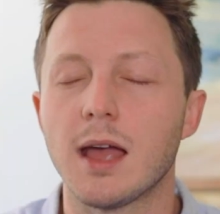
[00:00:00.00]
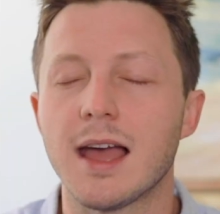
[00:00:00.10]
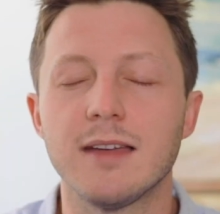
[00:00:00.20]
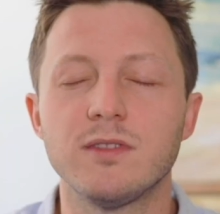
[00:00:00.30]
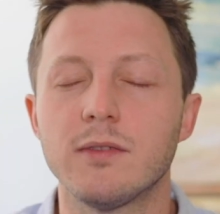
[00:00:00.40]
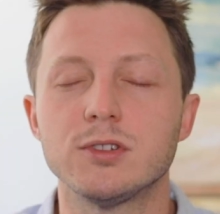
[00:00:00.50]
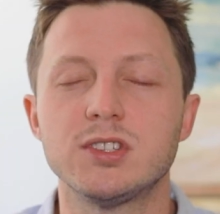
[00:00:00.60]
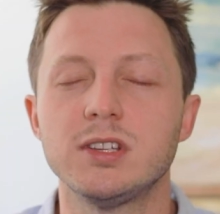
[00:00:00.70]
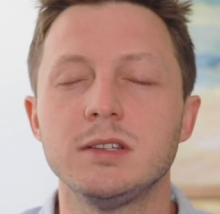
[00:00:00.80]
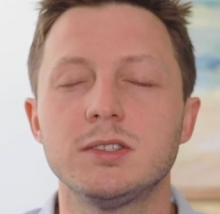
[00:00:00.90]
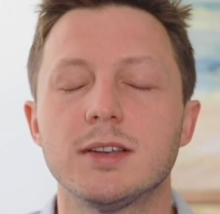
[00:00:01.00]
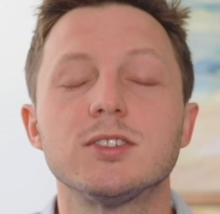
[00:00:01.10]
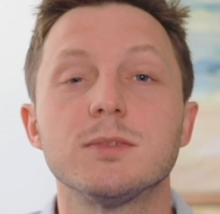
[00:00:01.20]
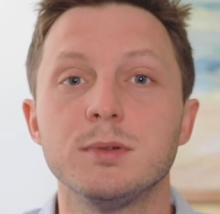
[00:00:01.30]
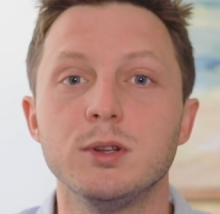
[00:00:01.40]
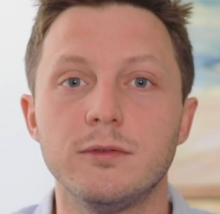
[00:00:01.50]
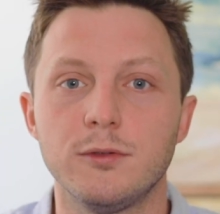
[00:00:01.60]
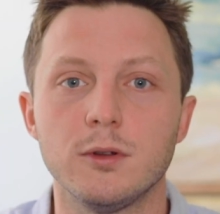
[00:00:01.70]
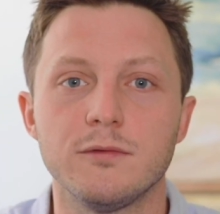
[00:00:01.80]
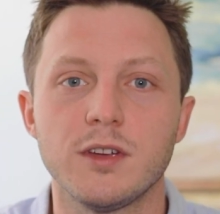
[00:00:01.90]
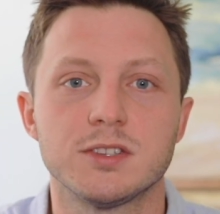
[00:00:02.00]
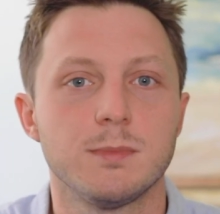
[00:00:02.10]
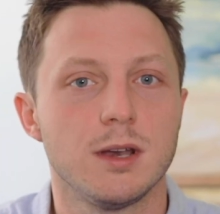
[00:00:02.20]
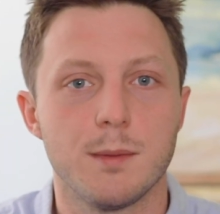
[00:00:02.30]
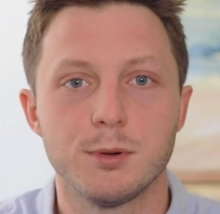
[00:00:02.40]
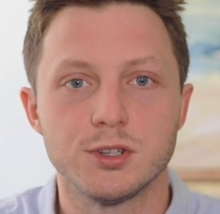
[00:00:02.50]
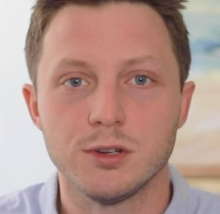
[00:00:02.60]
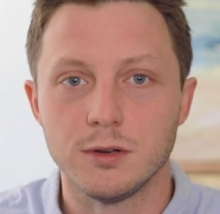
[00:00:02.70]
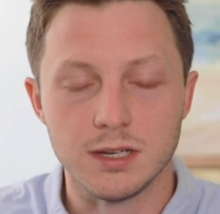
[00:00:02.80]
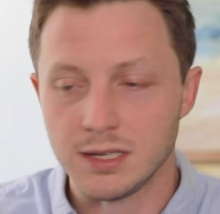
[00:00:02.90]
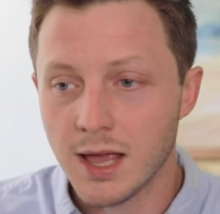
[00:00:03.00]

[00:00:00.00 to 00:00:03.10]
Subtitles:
I've never seen such a beautiful investment opportunity.